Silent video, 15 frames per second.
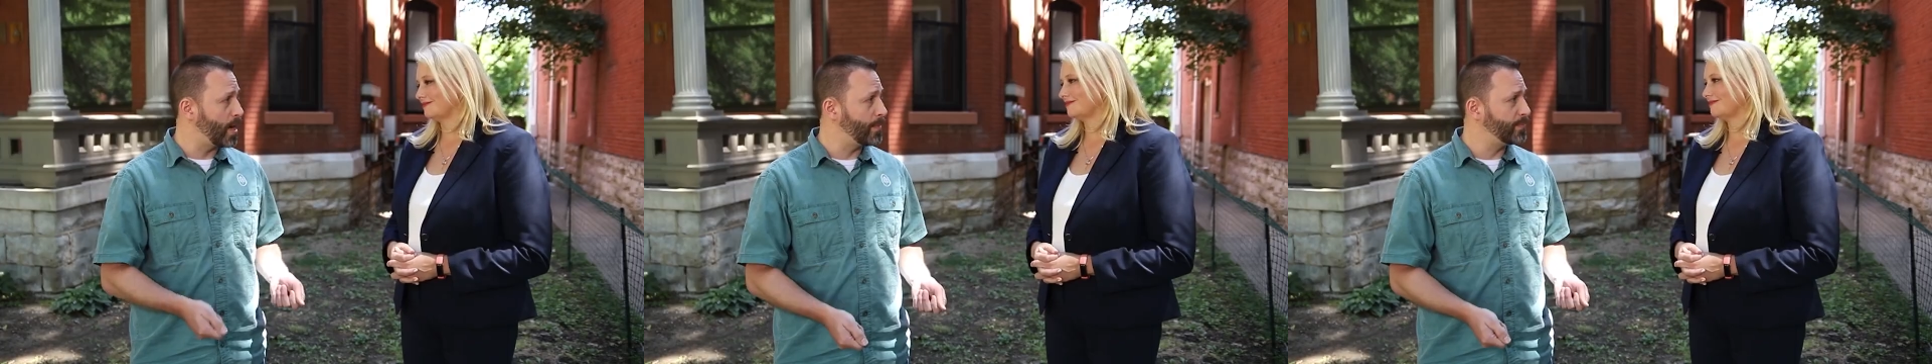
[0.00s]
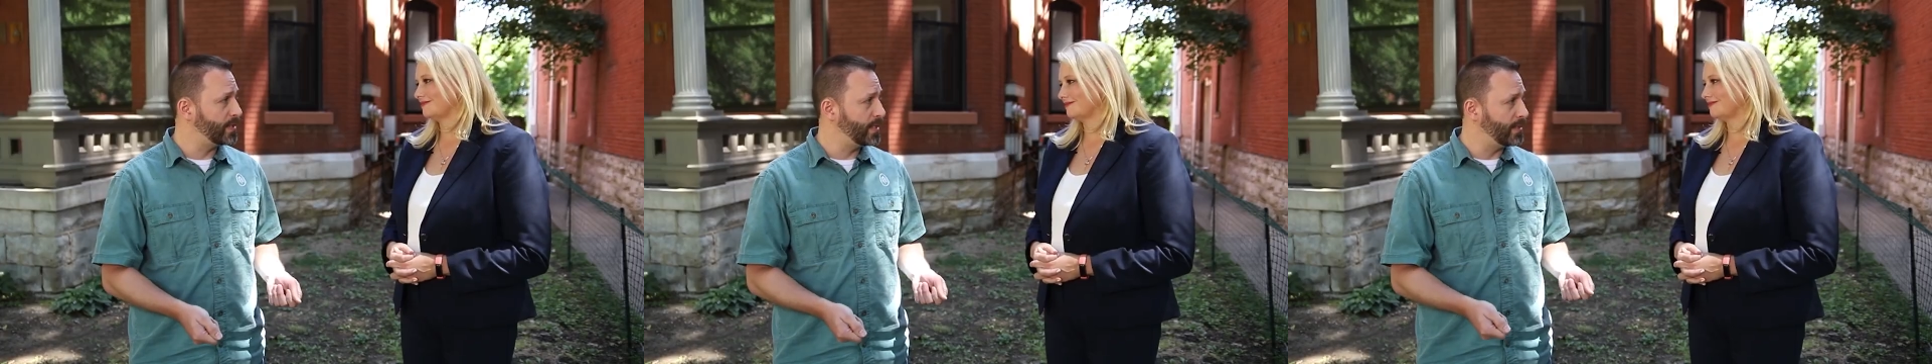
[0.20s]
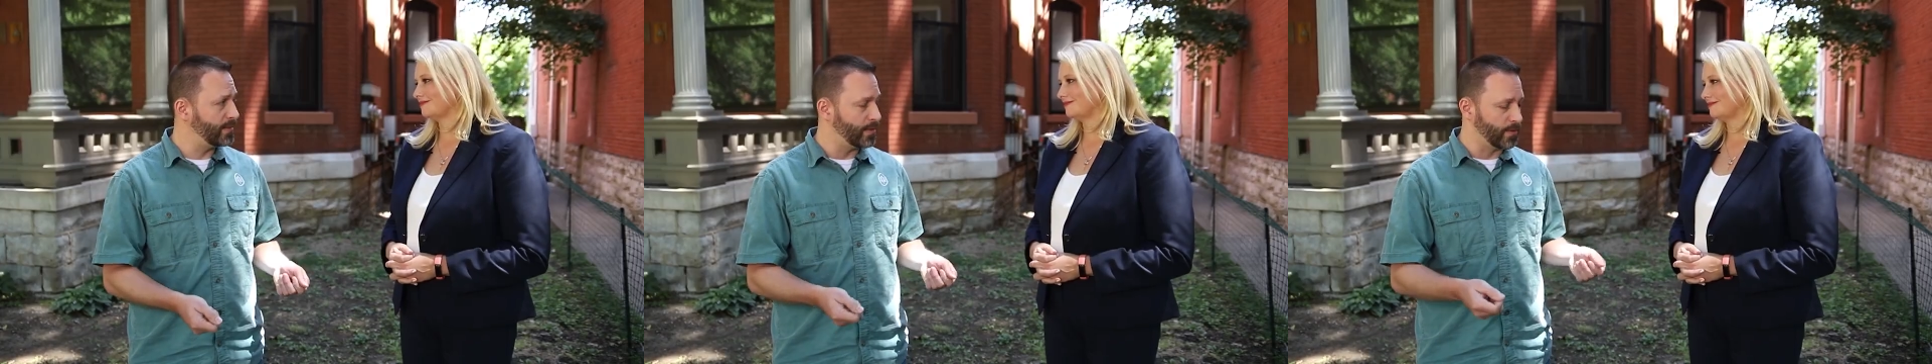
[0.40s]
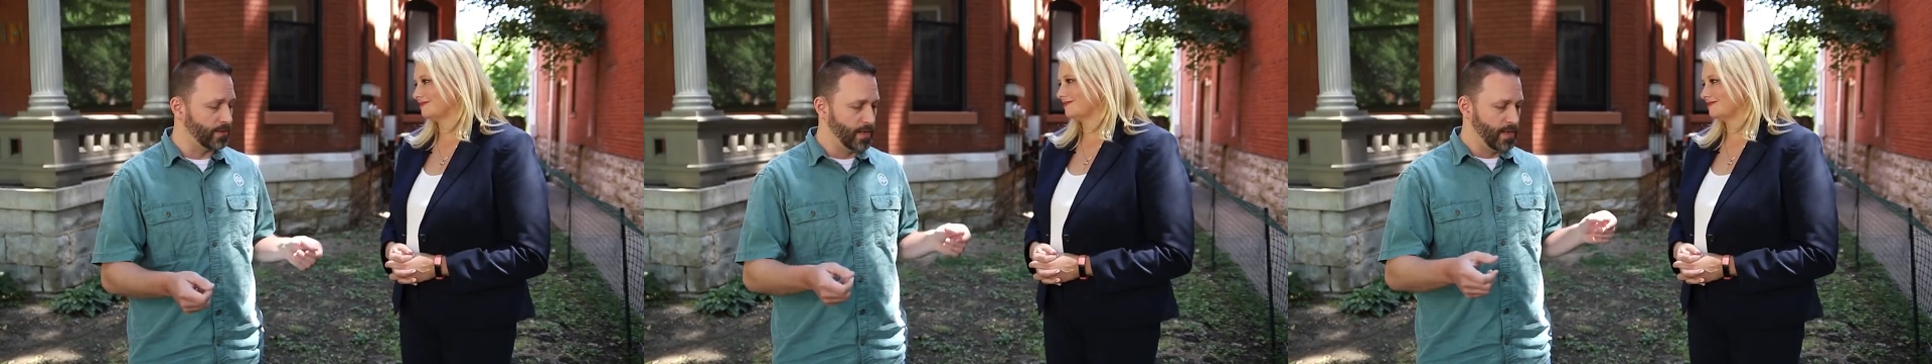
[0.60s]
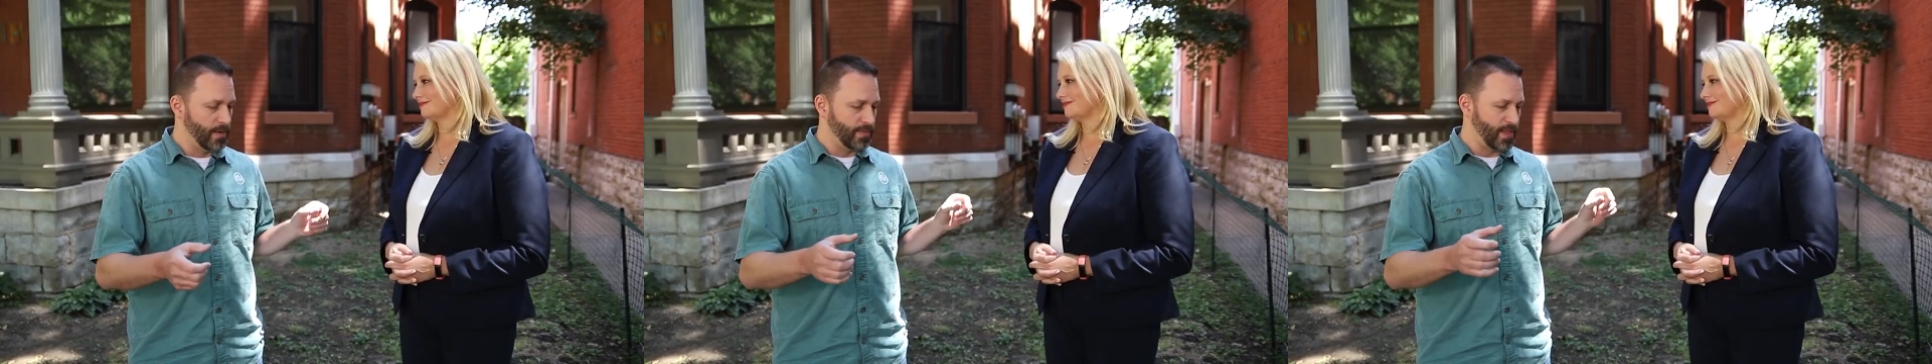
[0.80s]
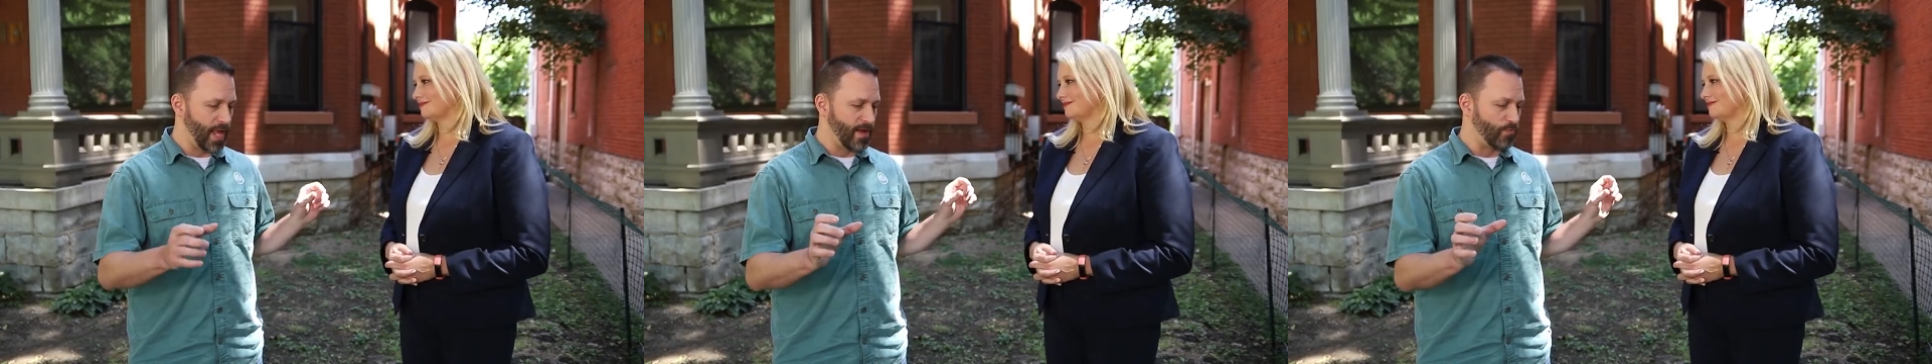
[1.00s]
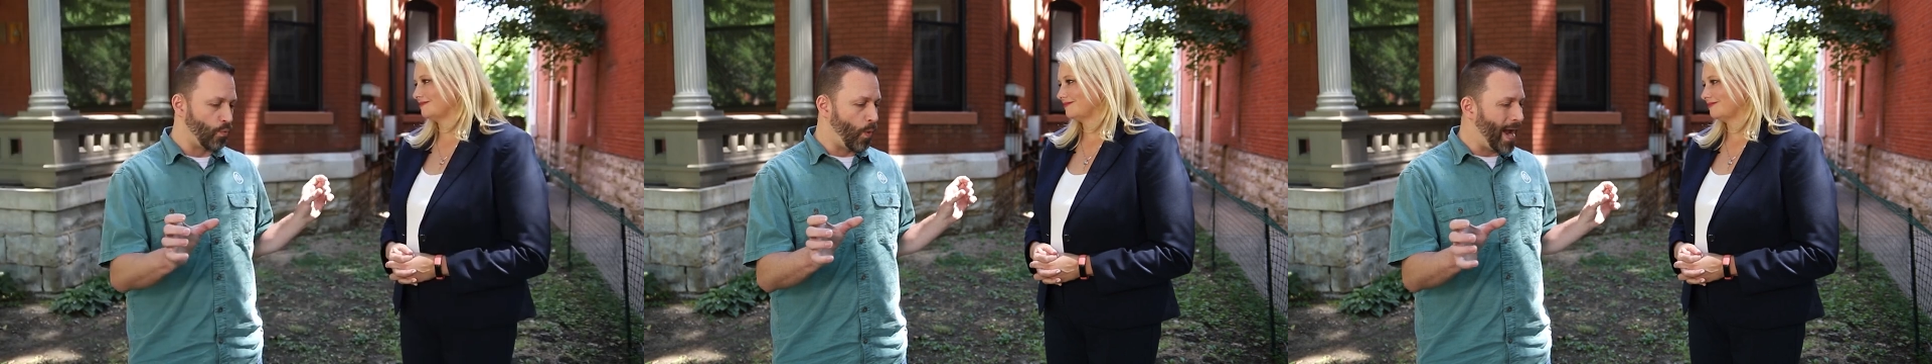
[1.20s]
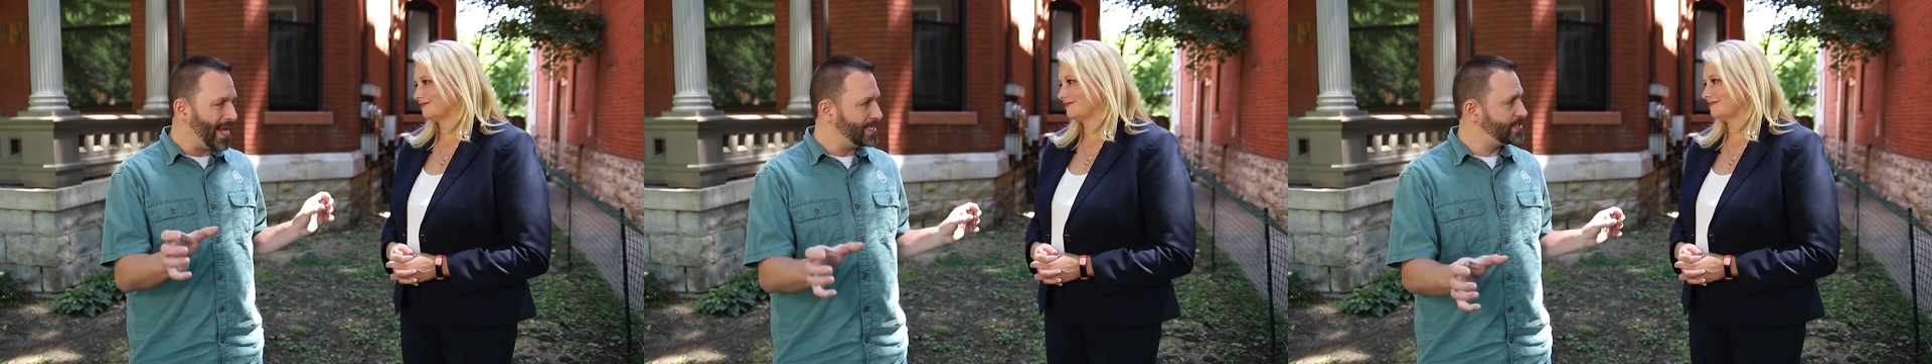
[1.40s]
properly, they have
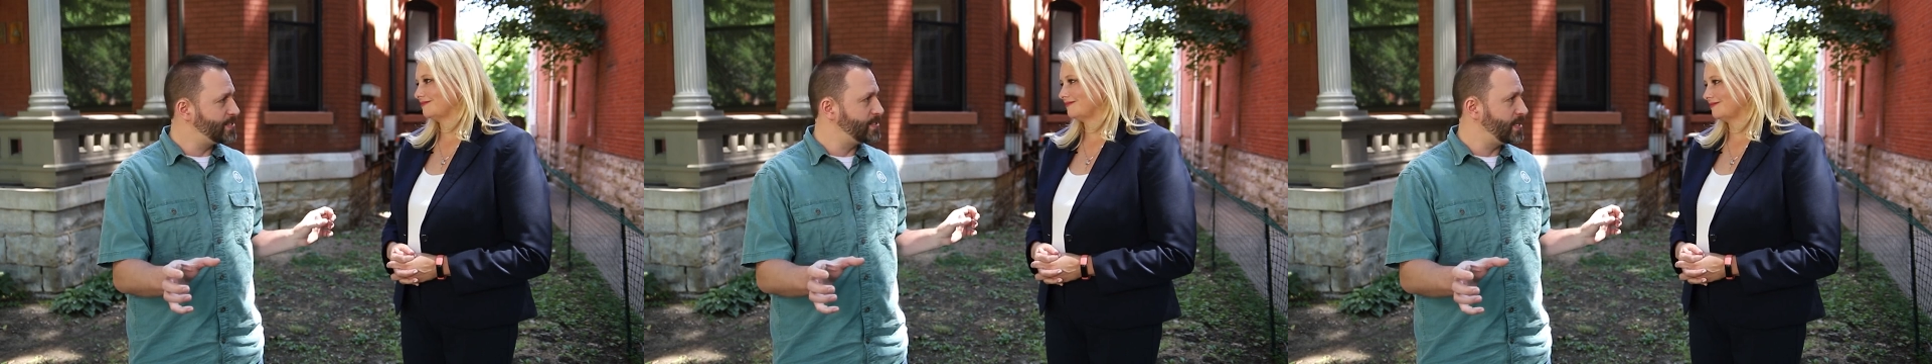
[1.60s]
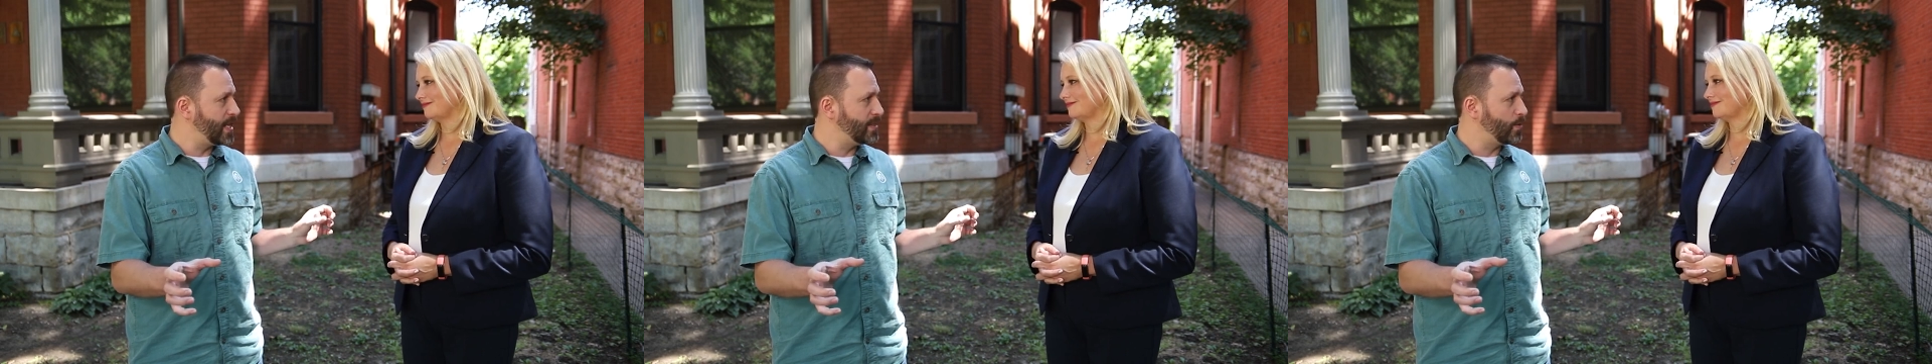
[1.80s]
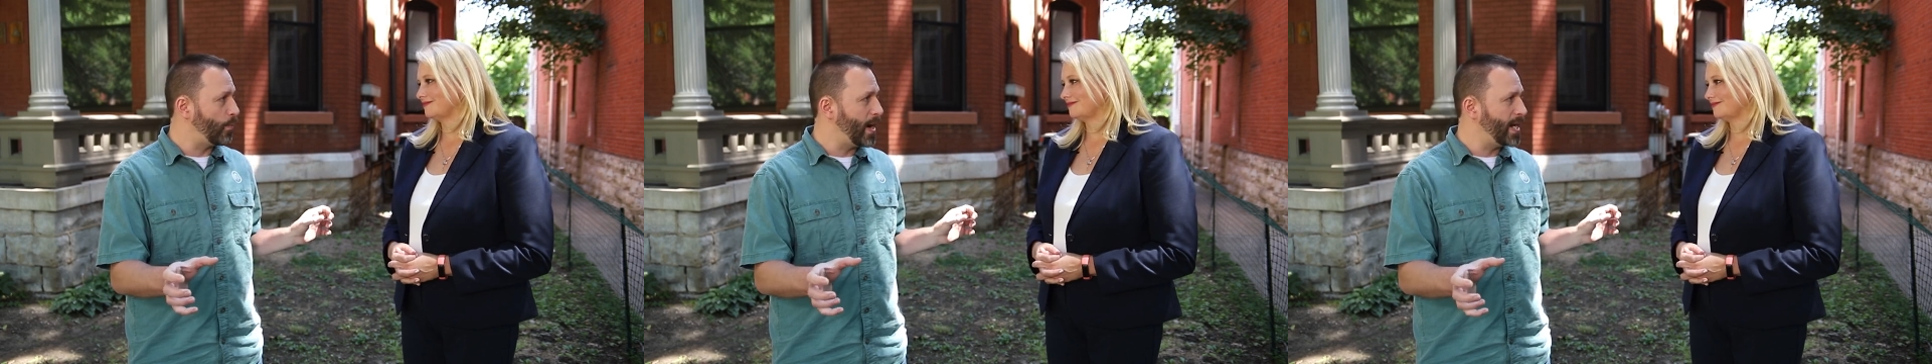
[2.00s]
weights, and the